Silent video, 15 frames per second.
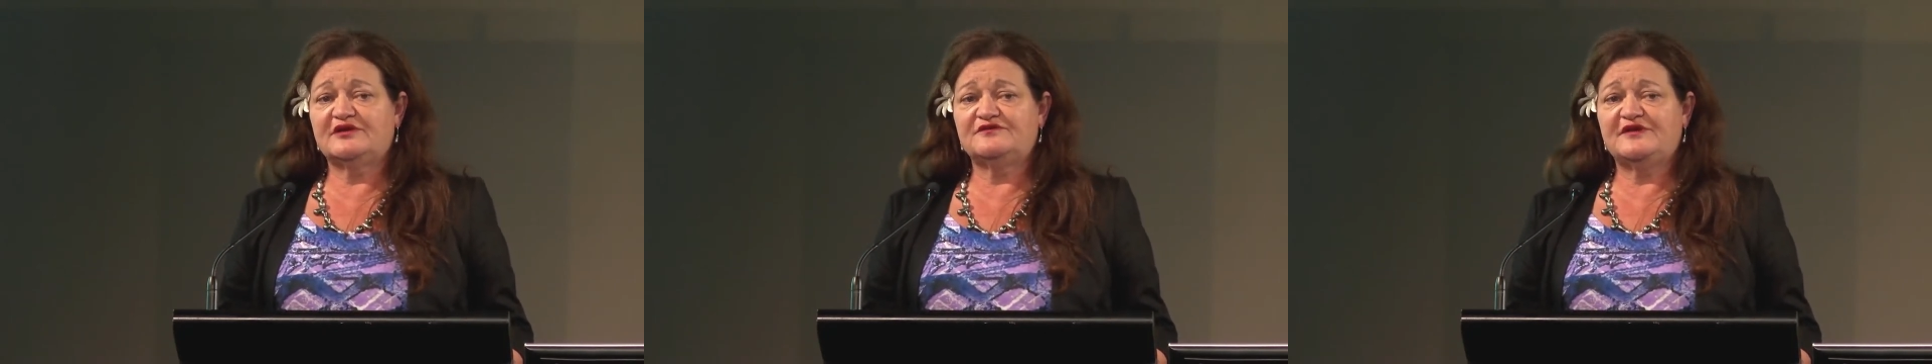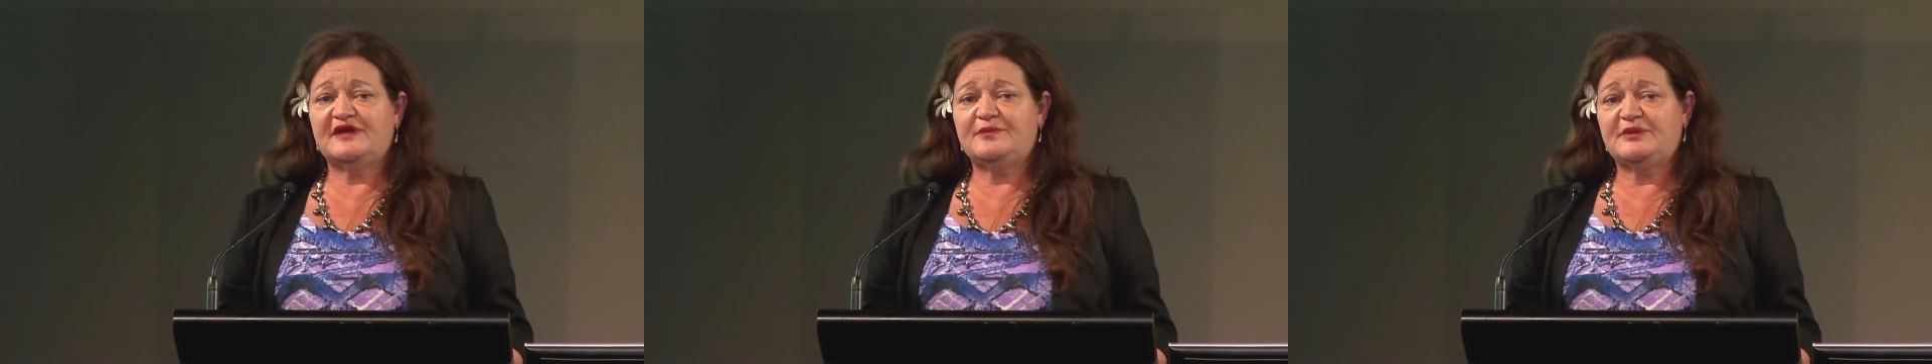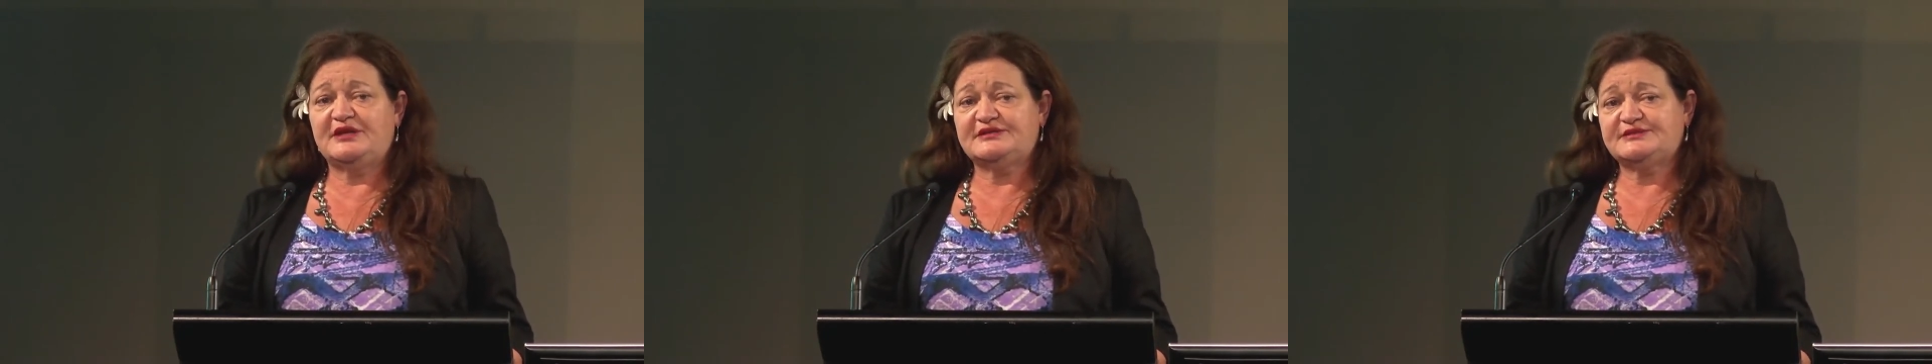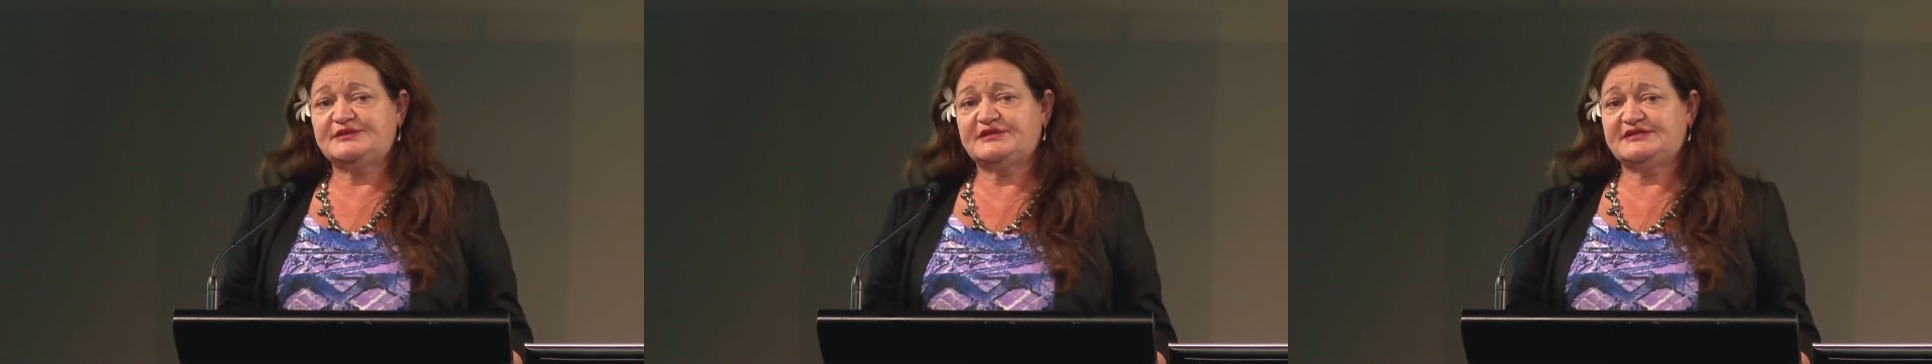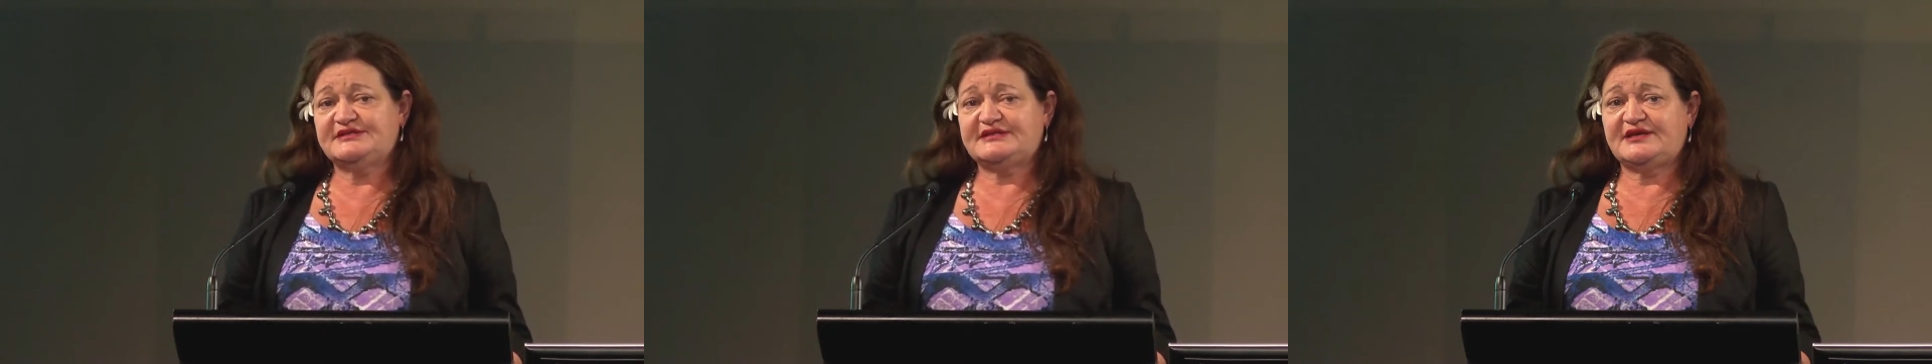families
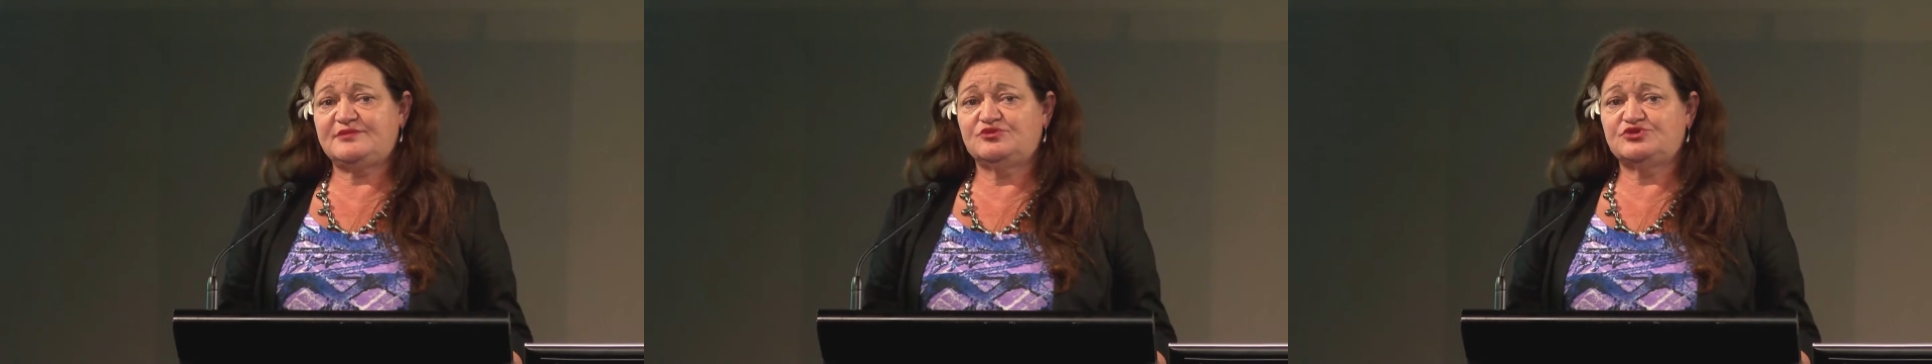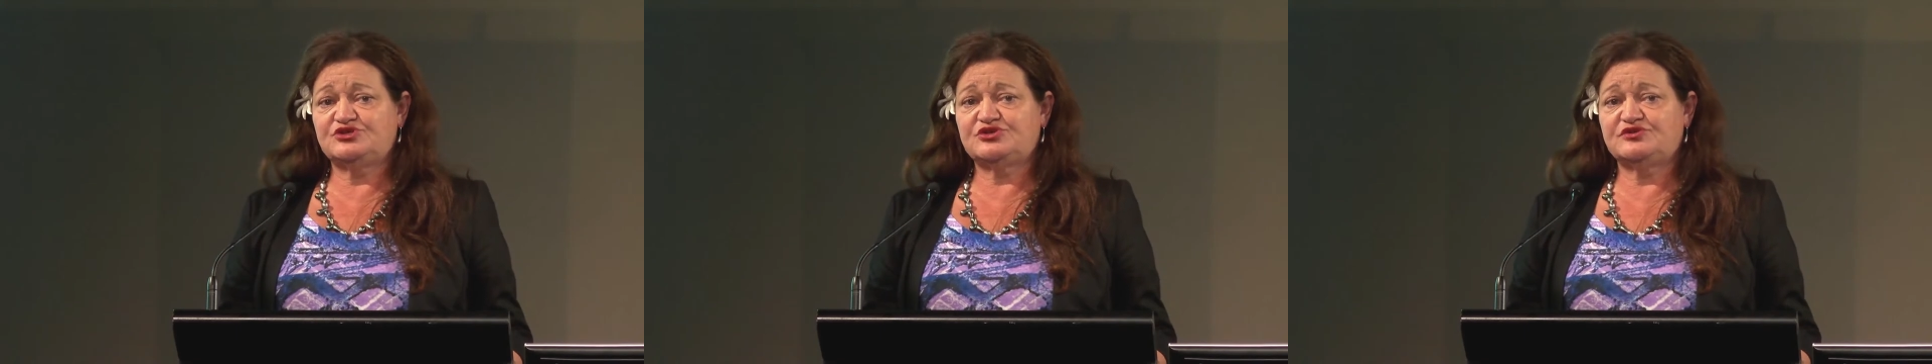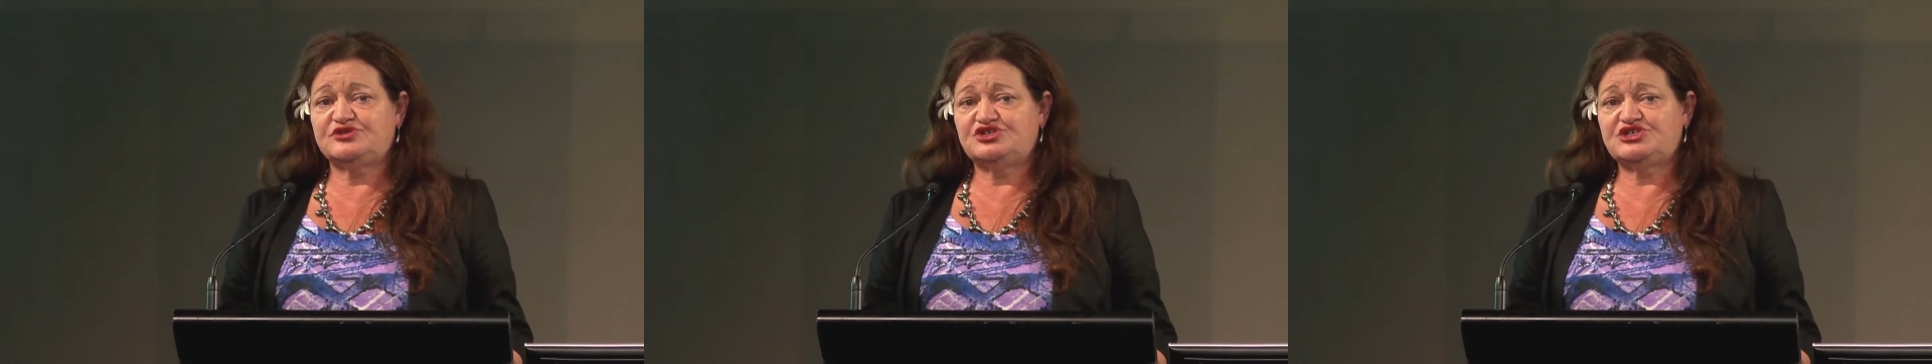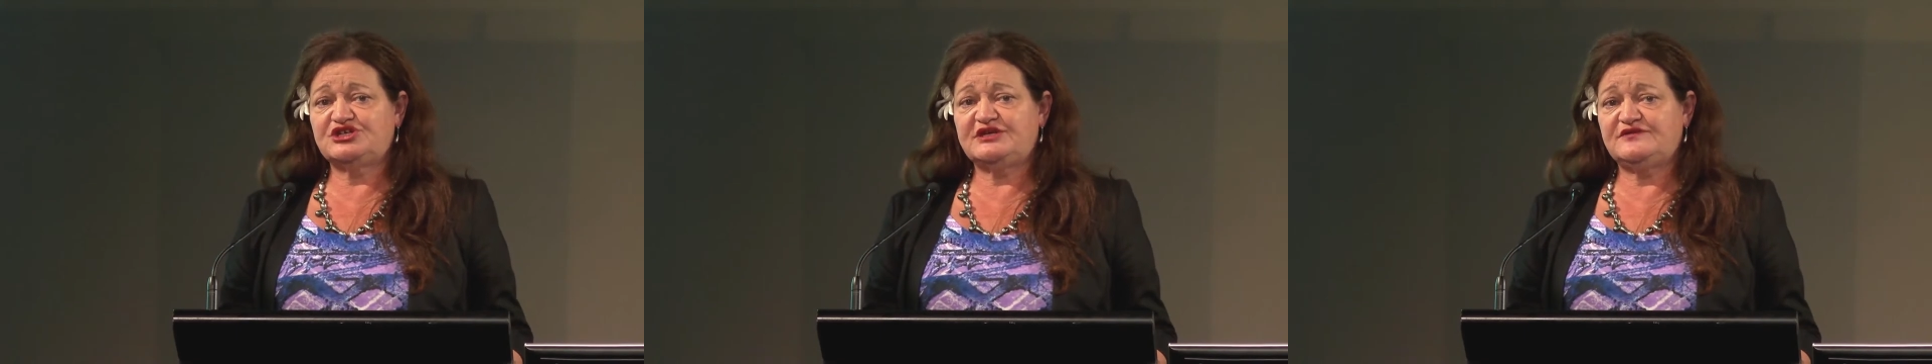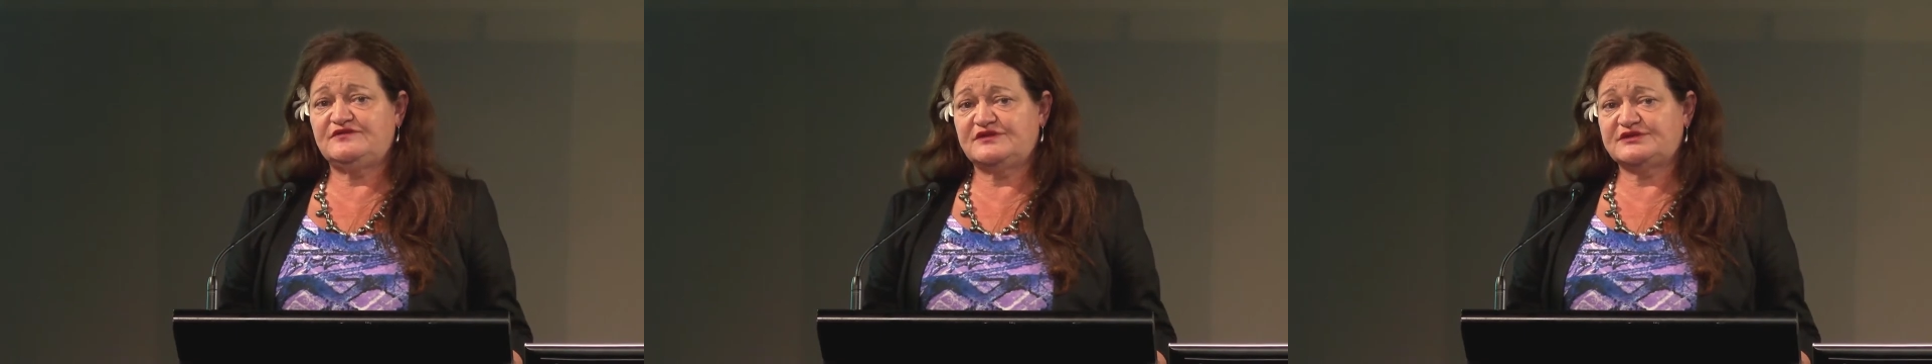that is able to
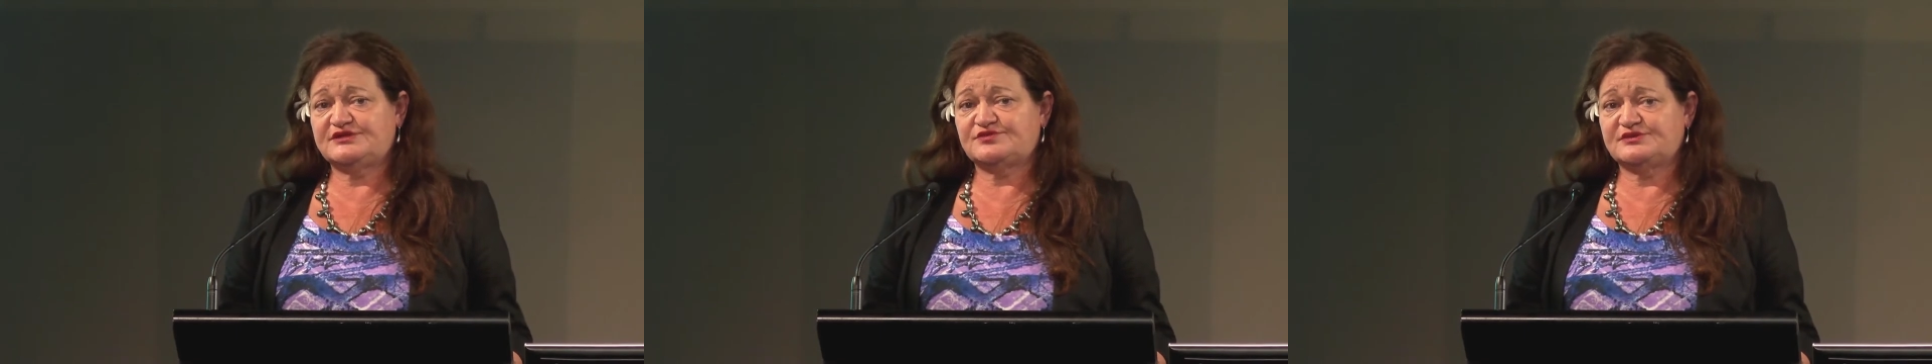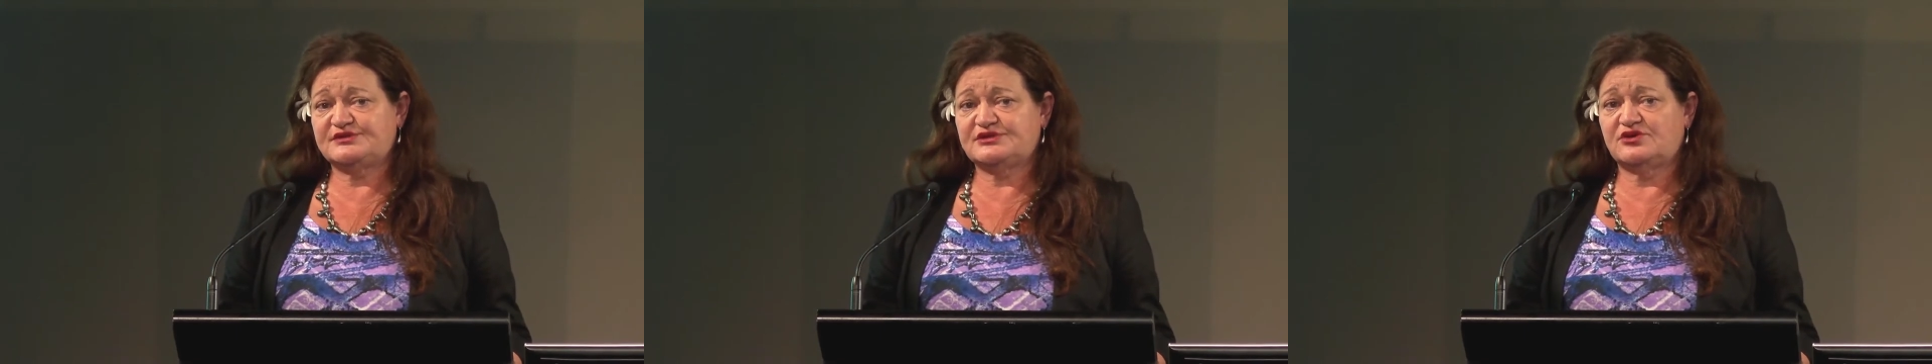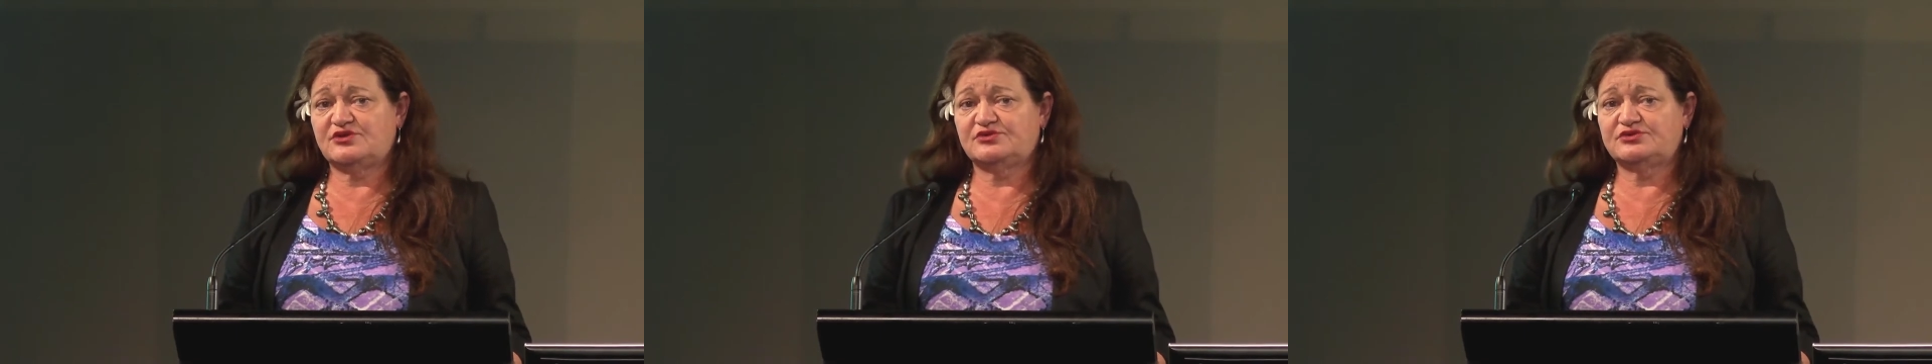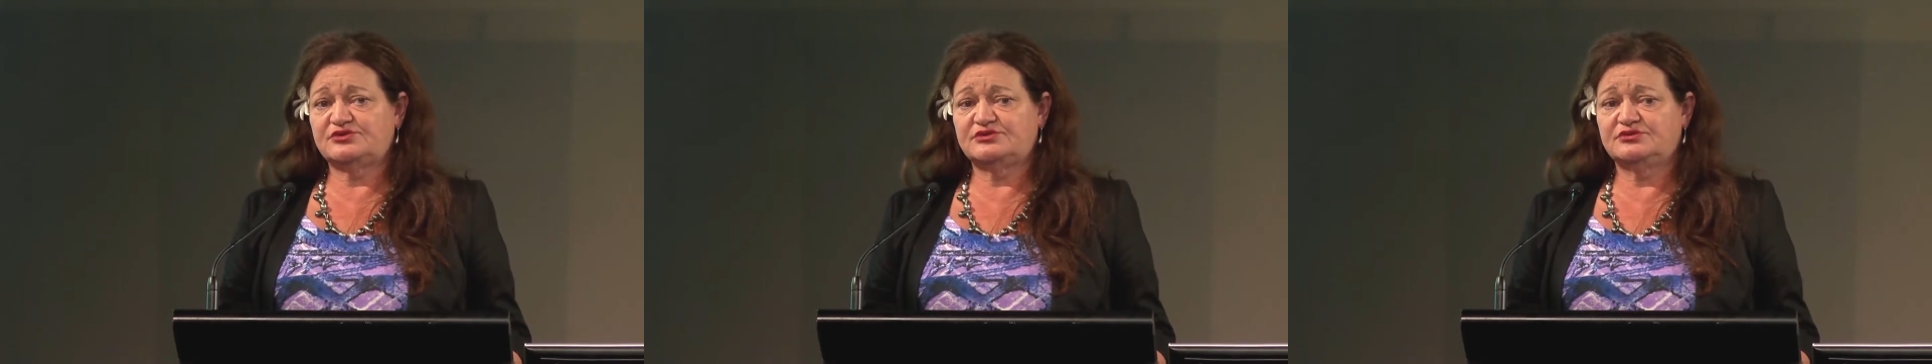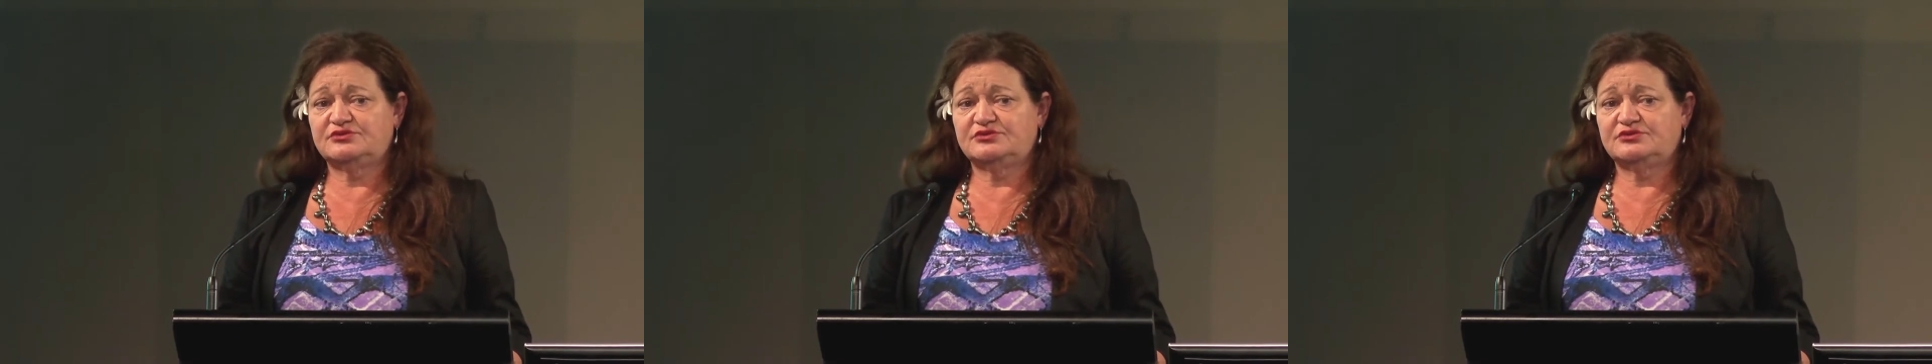achieve this result.